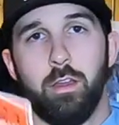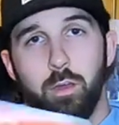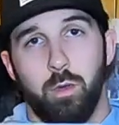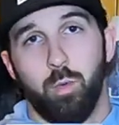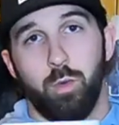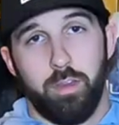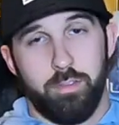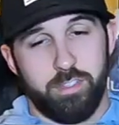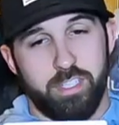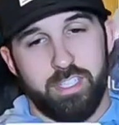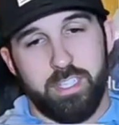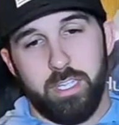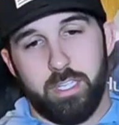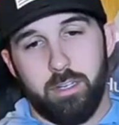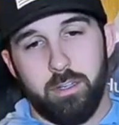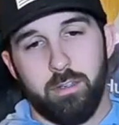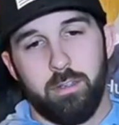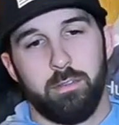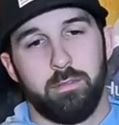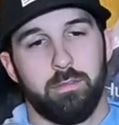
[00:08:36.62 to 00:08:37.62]
We have a
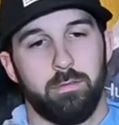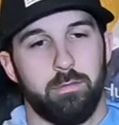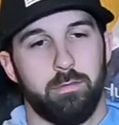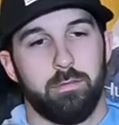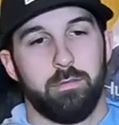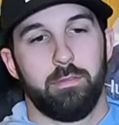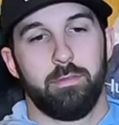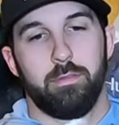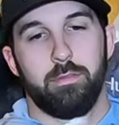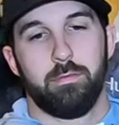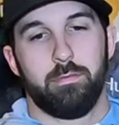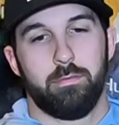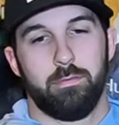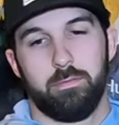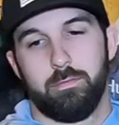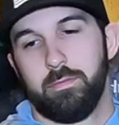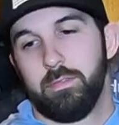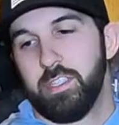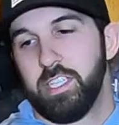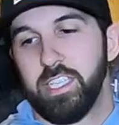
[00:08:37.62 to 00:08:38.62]
sticker,
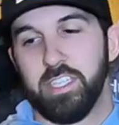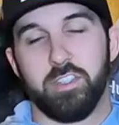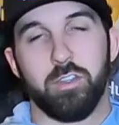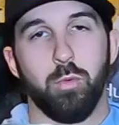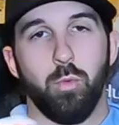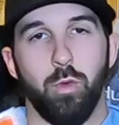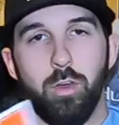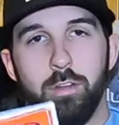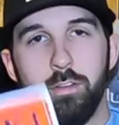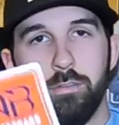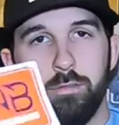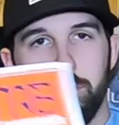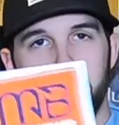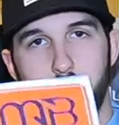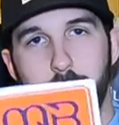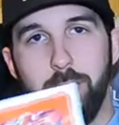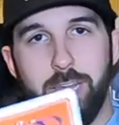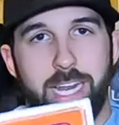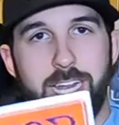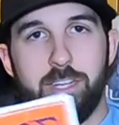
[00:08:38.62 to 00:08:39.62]
decent one.
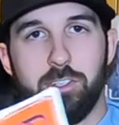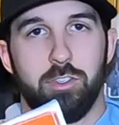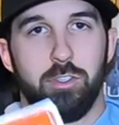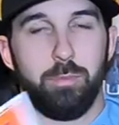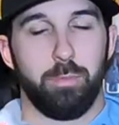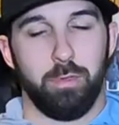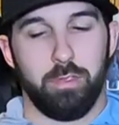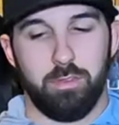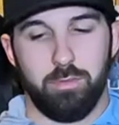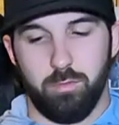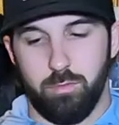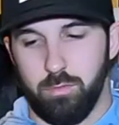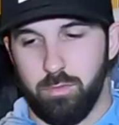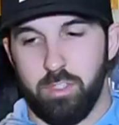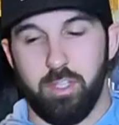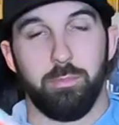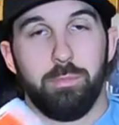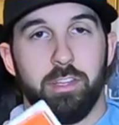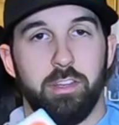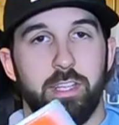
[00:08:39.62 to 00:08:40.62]
Might actually put
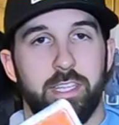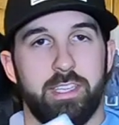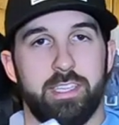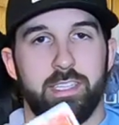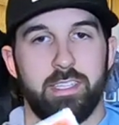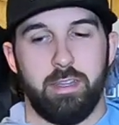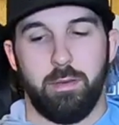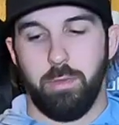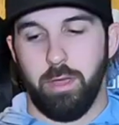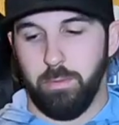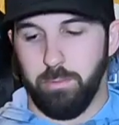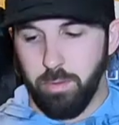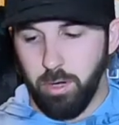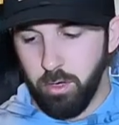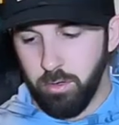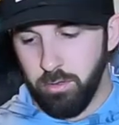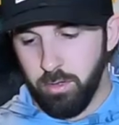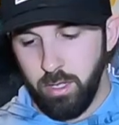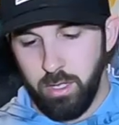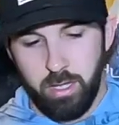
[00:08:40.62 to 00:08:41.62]
something like this on my
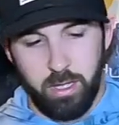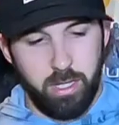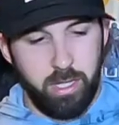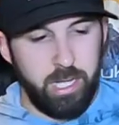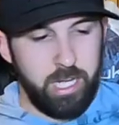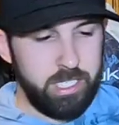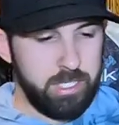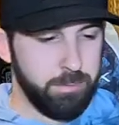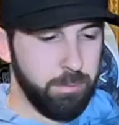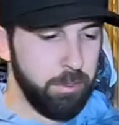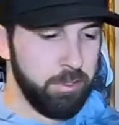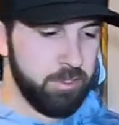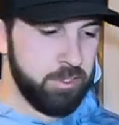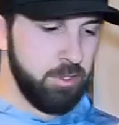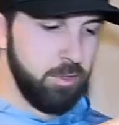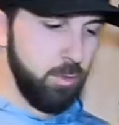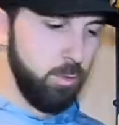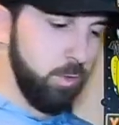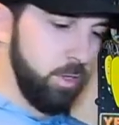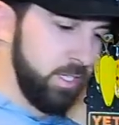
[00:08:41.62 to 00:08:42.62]
boat as opposed
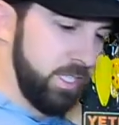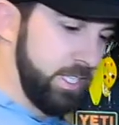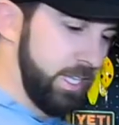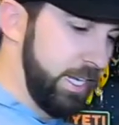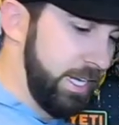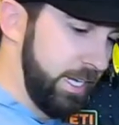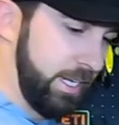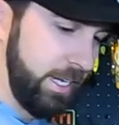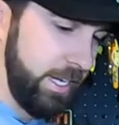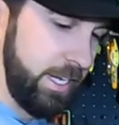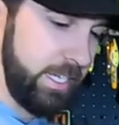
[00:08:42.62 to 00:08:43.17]
to the ones I,